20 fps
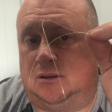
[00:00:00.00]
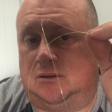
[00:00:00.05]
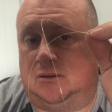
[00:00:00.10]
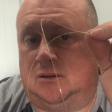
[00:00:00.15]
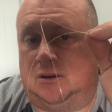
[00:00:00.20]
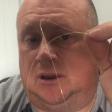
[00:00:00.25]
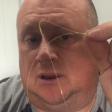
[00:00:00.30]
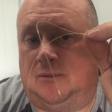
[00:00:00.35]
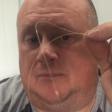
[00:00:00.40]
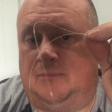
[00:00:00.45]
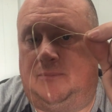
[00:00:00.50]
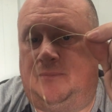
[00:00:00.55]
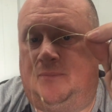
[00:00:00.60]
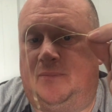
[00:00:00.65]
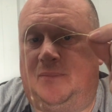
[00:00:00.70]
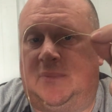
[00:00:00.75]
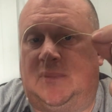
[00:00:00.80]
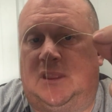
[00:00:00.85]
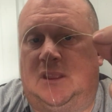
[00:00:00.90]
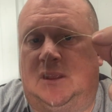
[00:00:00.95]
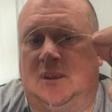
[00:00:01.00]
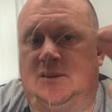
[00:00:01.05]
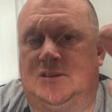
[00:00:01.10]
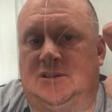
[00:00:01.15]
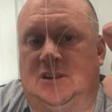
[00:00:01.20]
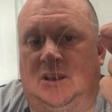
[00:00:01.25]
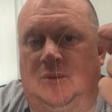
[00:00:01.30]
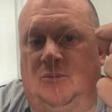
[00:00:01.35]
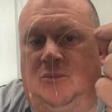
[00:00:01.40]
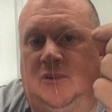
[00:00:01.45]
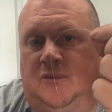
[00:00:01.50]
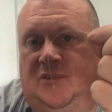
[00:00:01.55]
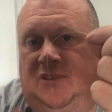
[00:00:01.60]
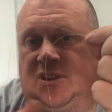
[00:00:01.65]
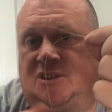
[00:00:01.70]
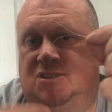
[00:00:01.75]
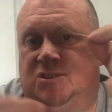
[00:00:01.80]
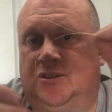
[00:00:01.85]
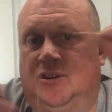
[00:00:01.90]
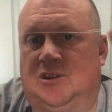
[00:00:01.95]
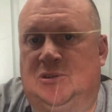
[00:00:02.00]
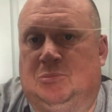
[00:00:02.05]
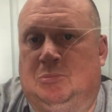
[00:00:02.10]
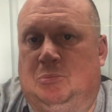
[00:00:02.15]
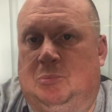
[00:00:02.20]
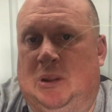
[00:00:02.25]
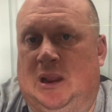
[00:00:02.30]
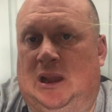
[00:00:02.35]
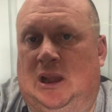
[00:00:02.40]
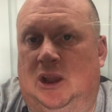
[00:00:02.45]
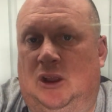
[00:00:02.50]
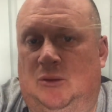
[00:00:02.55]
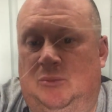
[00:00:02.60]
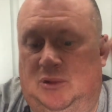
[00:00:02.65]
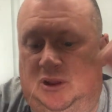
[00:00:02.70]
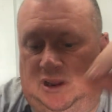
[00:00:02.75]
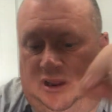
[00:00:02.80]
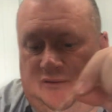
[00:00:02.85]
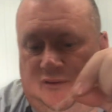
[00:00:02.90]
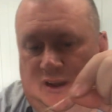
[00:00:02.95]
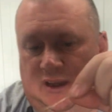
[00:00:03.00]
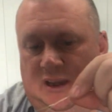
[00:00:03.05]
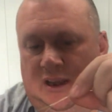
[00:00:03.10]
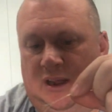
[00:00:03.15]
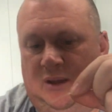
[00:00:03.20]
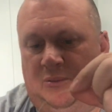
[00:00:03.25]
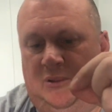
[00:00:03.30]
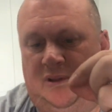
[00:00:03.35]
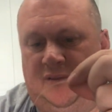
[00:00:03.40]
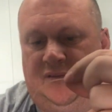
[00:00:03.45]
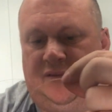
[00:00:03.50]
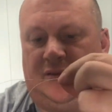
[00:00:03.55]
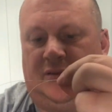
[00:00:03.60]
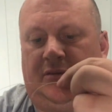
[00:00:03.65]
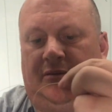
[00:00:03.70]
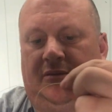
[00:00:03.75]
Alright, so then with this nice big loop that you've ended up with,